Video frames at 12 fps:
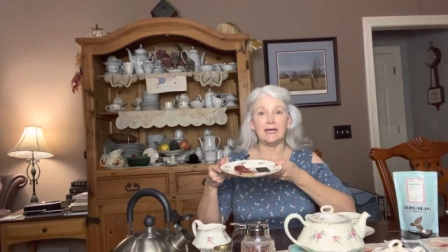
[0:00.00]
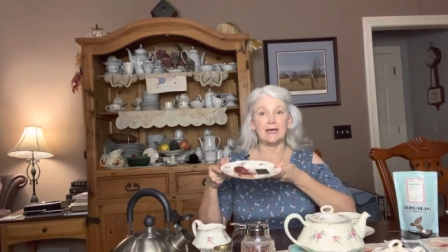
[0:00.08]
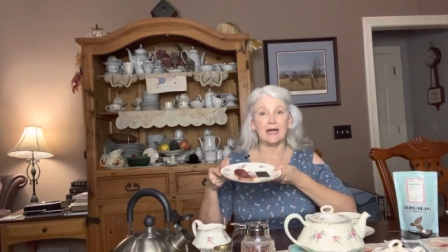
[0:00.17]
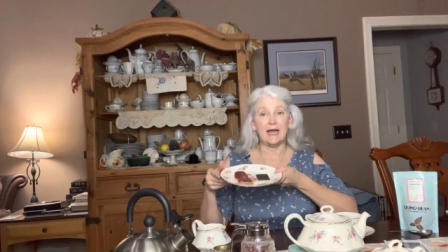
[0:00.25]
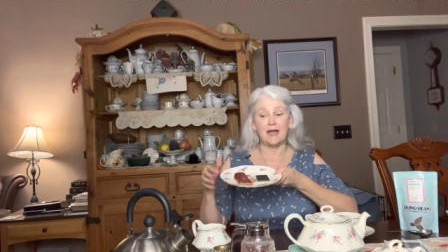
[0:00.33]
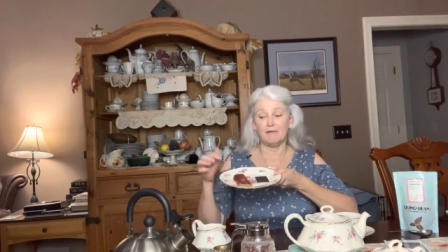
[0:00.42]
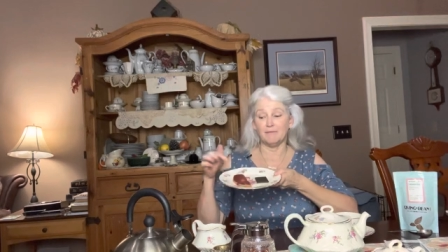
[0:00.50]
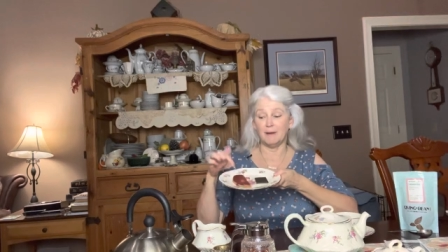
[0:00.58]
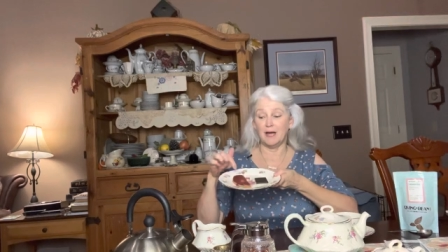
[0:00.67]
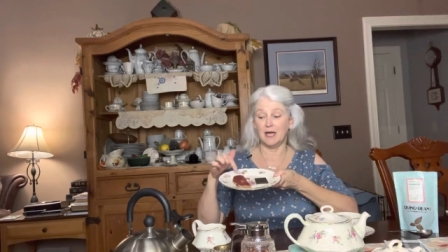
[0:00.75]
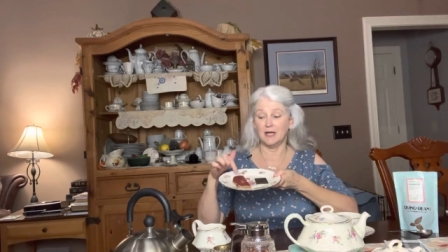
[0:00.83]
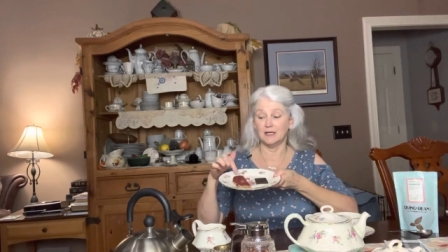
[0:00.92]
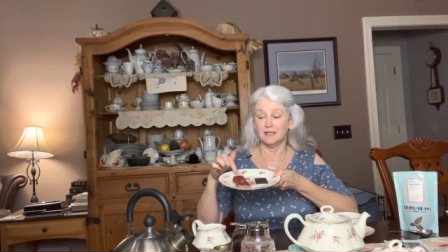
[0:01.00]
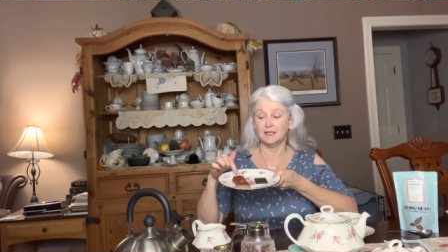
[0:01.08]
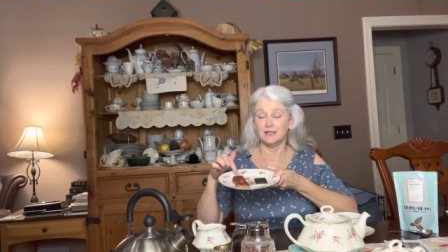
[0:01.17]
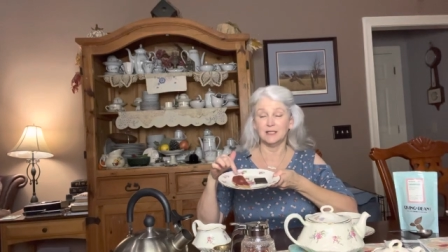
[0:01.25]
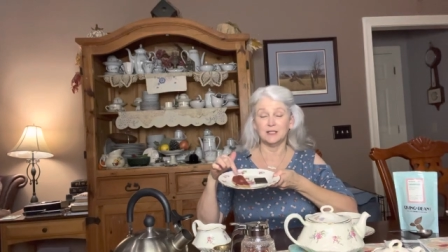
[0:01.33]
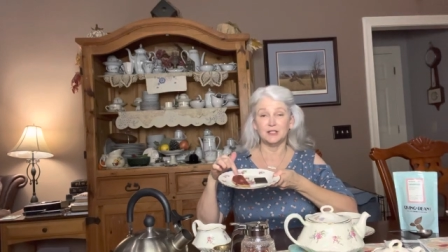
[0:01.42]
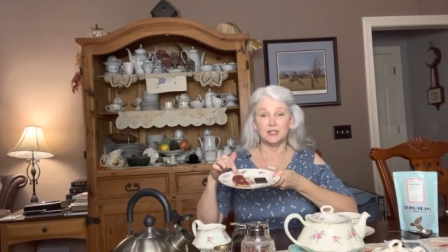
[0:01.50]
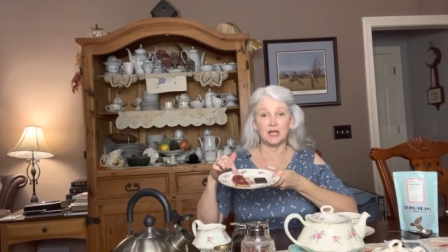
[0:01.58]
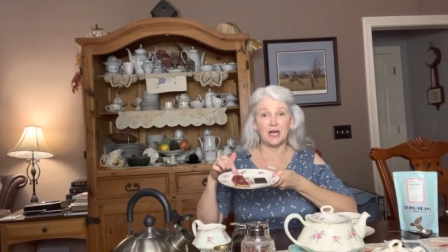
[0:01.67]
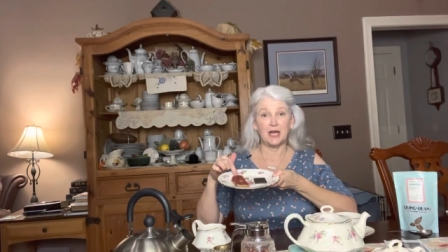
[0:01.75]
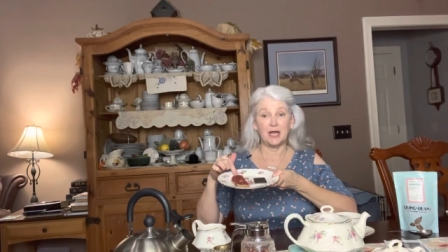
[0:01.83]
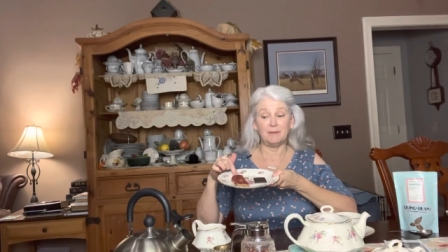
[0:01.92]
and I have my
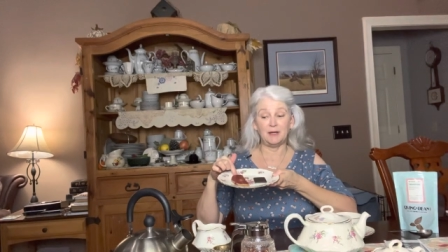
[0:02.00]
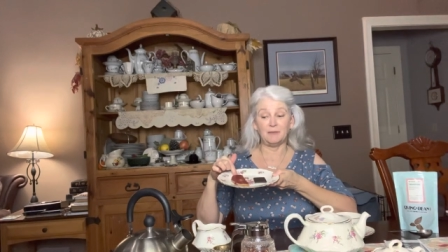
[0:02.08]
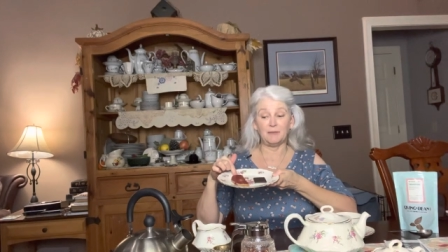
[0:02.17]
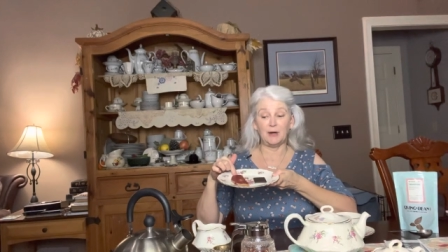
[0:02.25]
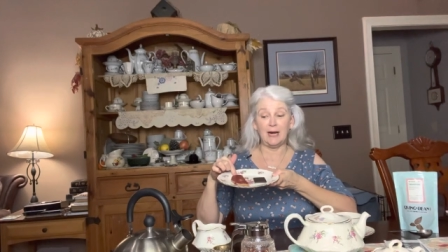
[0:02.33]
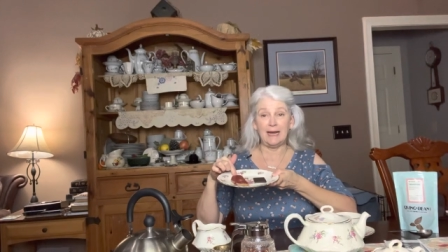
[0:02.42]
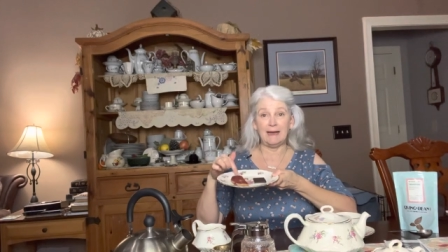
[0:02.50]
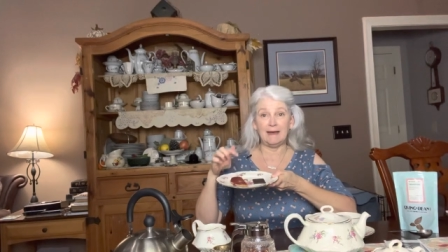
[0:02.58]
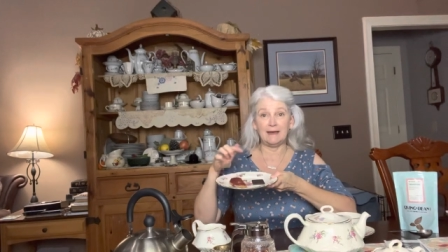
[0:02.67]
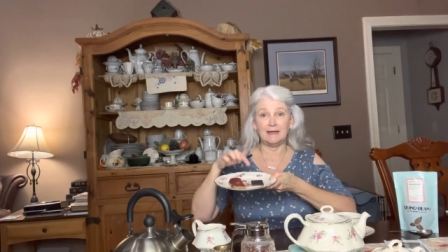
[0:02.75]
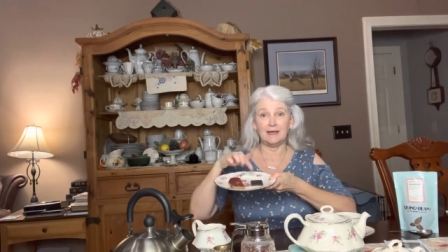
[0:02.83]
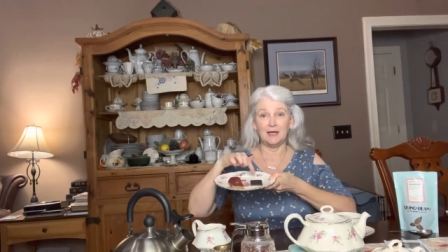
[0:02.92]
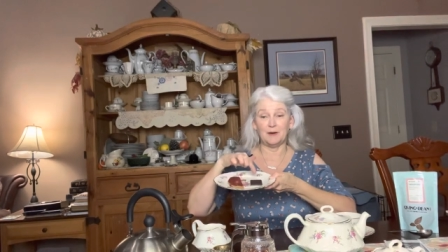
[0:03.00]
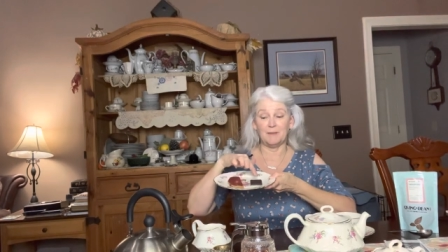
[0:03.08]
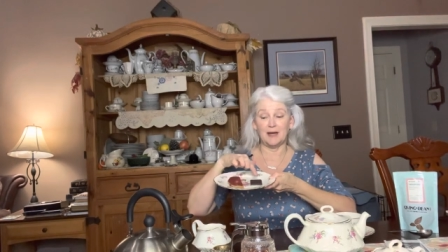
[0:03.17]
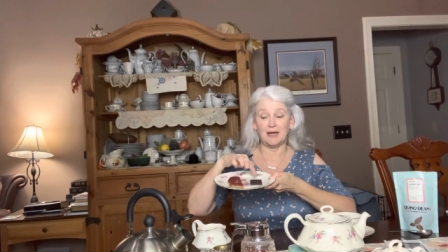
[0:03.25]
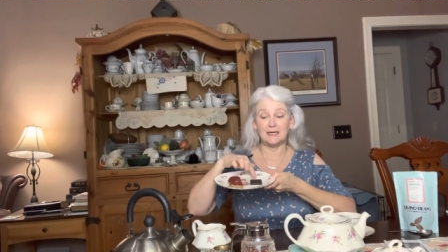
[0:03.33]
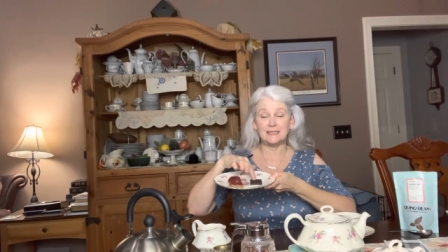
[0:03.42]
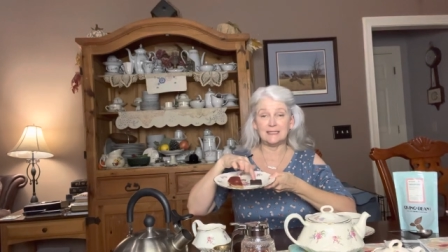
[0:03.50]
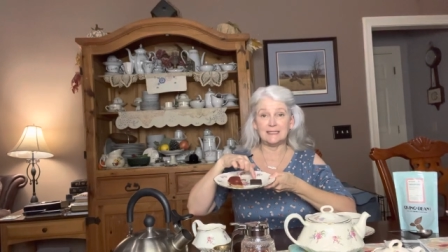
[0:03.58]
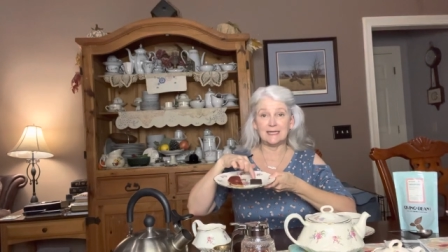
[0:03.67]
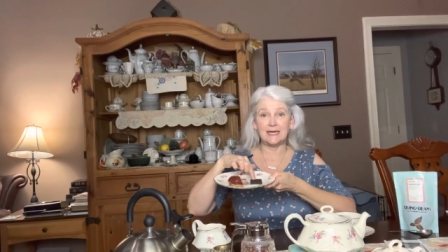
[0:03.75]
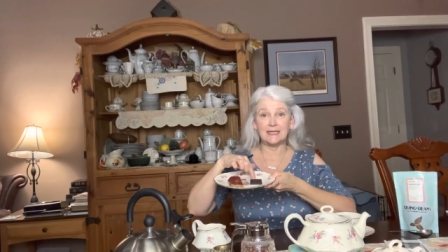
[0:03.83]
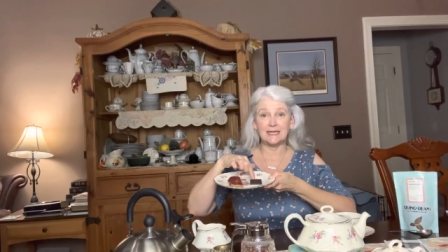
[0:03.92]
jam and bread and my
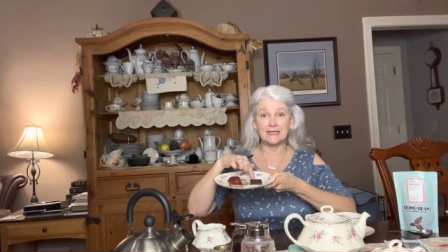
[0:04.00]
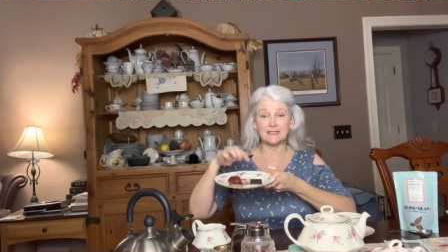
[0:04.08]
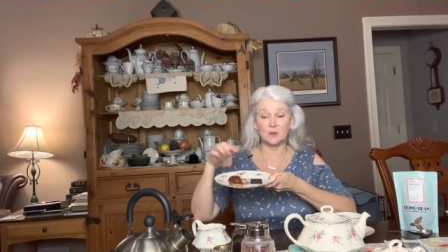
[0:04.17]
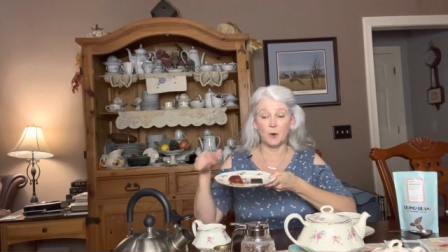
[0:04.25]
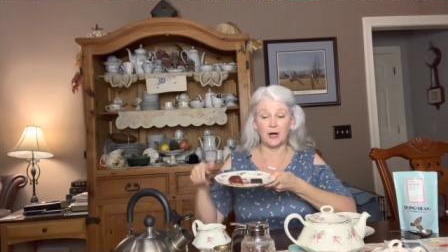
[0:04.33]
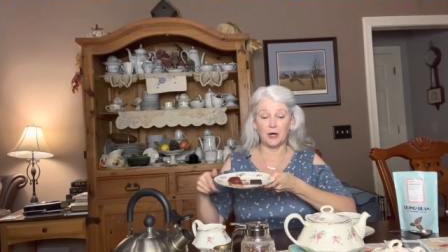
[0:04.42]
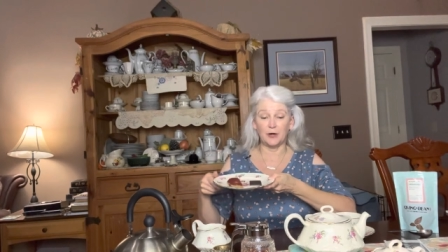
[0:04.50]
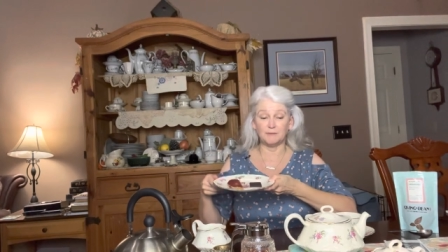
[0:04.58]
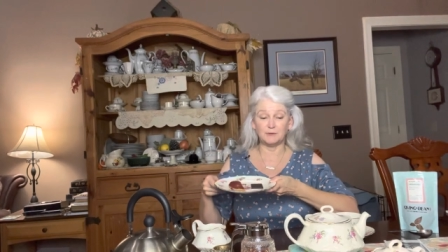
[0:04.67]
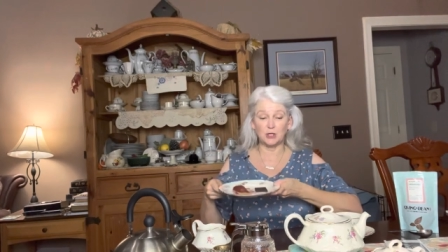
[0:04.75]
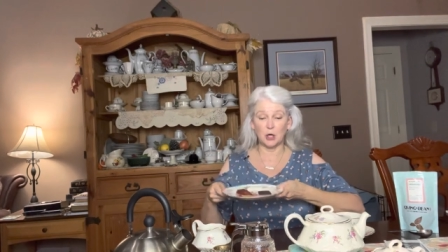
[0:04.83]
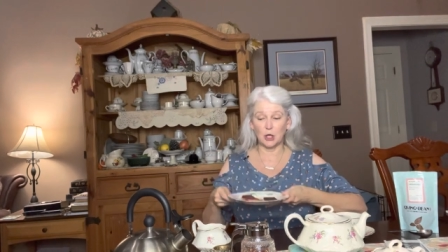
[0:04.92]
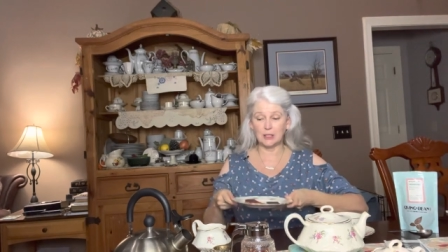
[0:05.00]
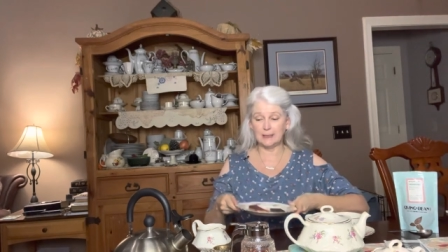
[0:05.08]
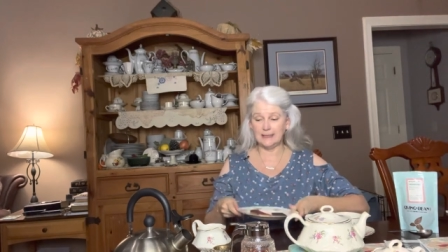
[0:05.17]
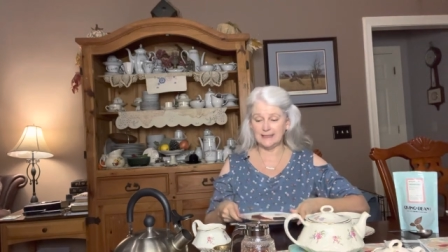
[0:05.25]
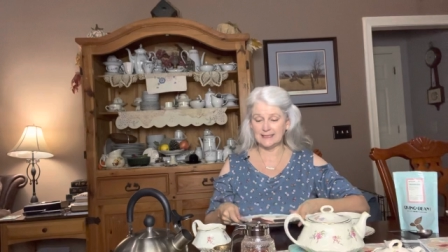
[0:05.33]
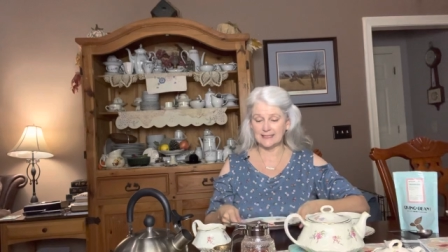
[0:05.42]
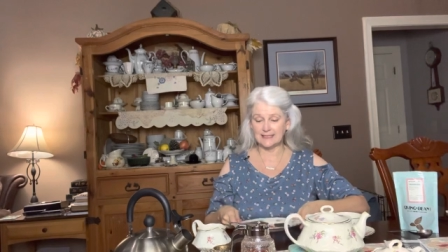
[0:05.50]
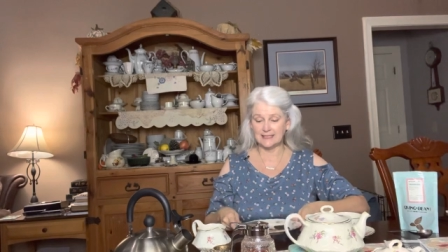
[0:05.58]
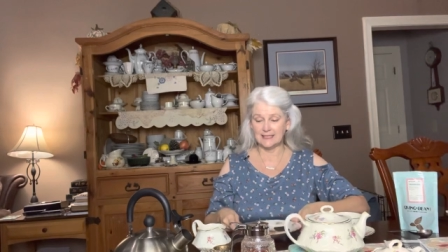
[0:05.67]
daily square of chocolate.